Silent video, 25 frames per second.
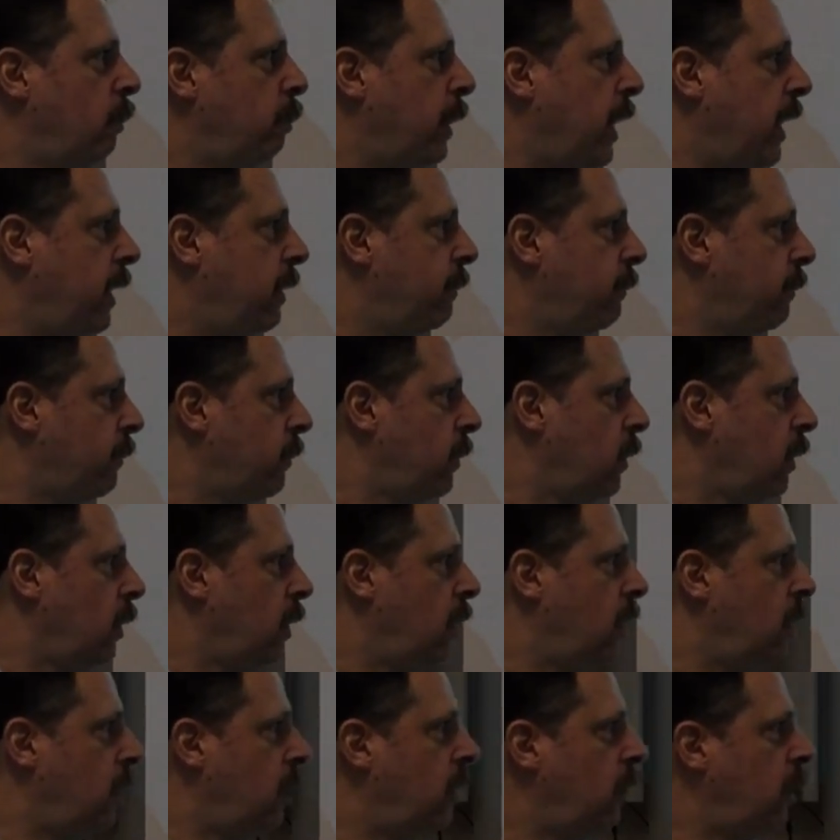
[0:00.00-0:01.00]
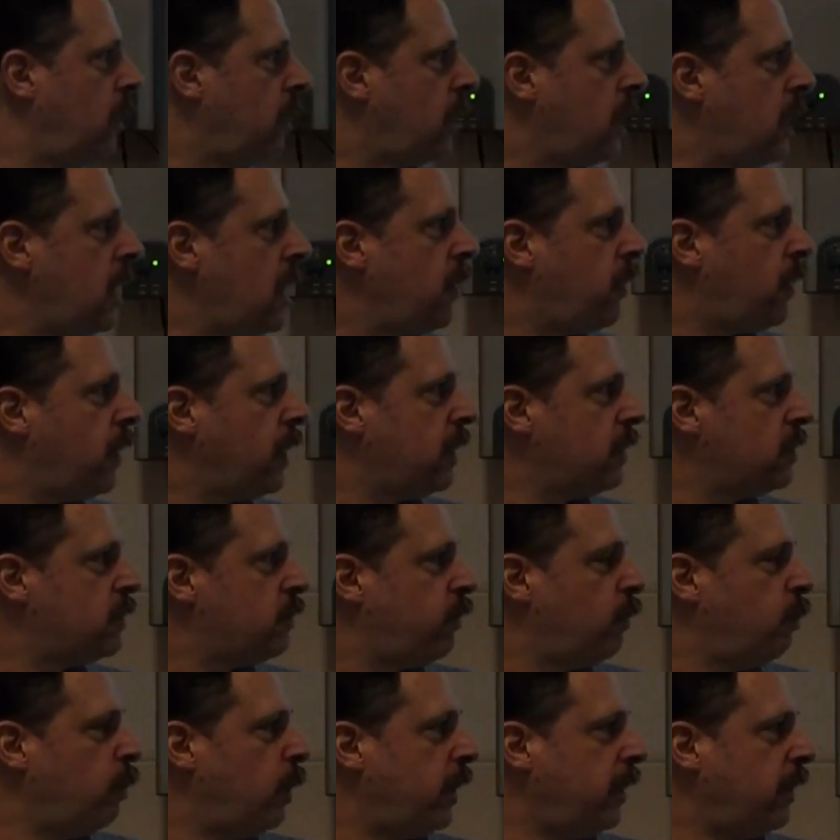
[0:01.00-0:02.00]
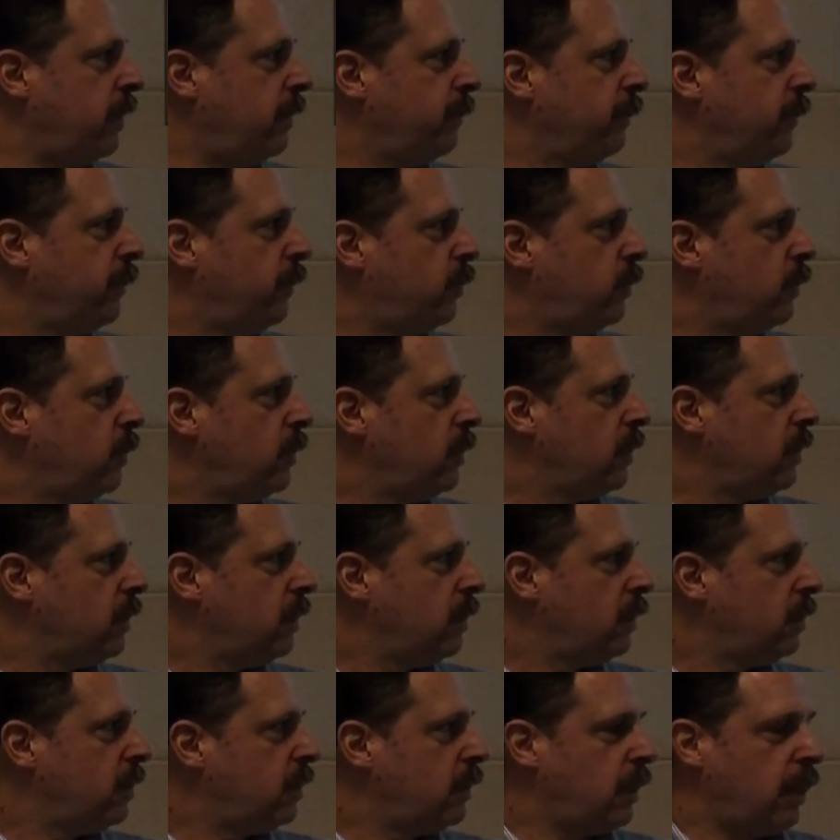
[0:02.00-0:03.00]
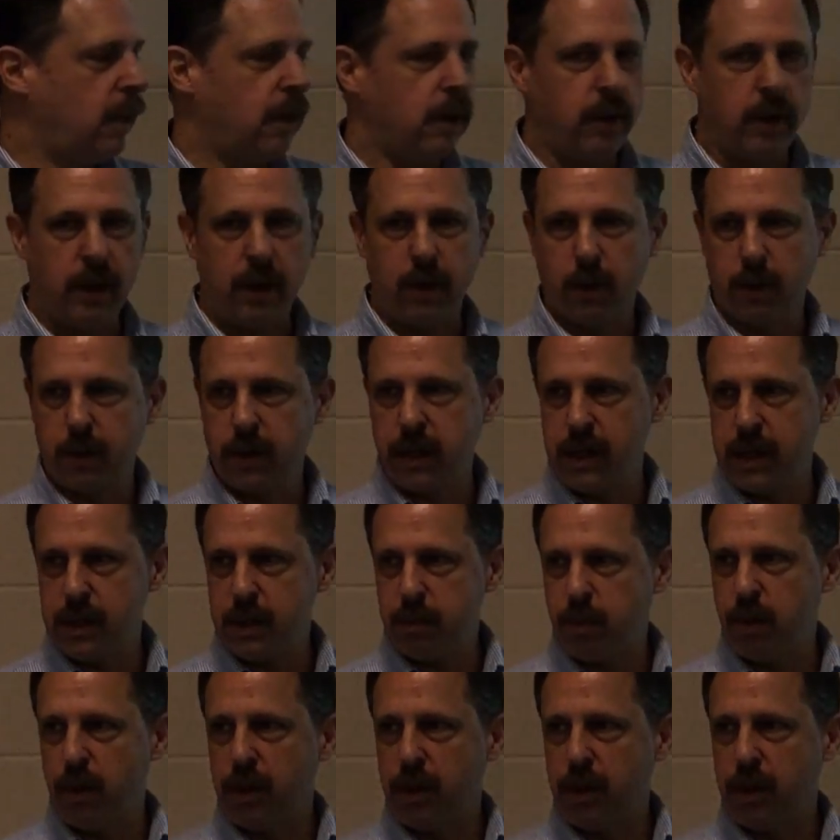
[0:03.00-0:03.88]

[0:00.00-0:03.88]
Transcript: But key things for me, you know, the old KISS